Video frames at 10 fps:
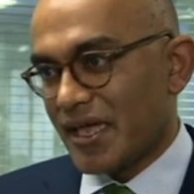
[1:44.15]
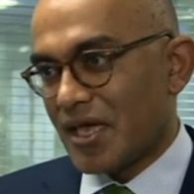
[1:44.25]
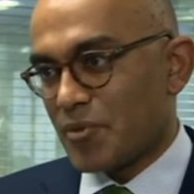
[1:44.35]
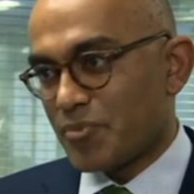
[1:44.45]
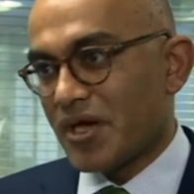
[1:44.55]

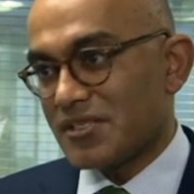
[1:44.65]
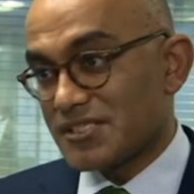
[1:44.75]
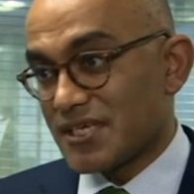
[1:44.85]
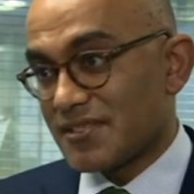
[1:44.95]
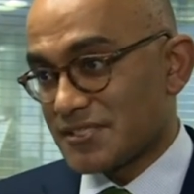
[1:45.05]
but
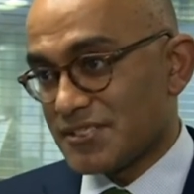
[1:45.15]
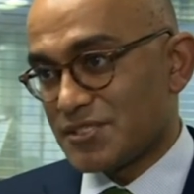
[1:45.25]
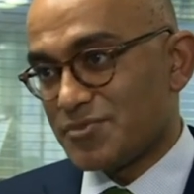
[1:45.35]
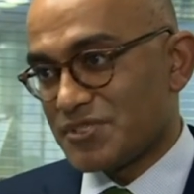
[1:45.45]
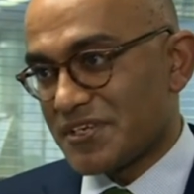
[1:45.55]
the
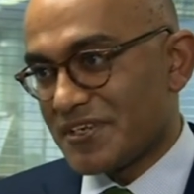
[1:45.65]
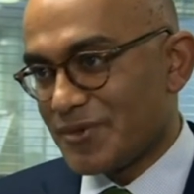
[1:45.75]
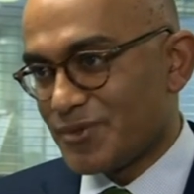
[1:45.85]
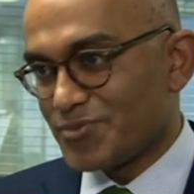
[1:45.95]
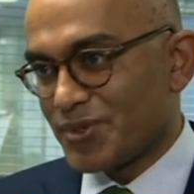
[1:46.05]
system
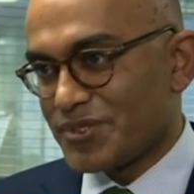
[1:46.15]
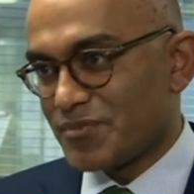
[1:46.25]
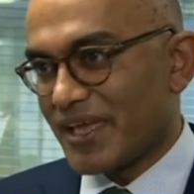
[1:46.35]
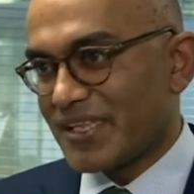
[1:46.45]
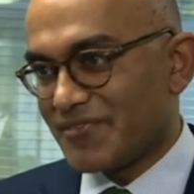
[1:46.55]
certainly
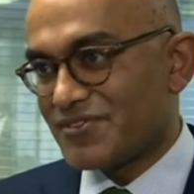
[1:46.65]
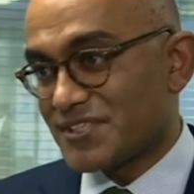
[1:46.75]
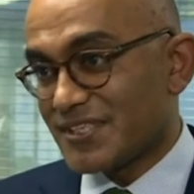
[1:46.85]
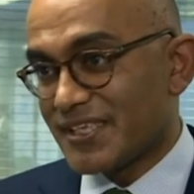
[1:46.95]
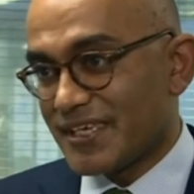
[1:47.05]
responded
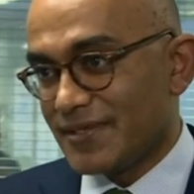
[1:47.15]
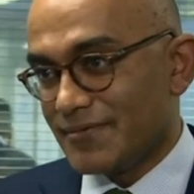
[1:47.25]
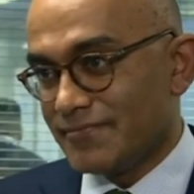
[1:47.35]
magnificently.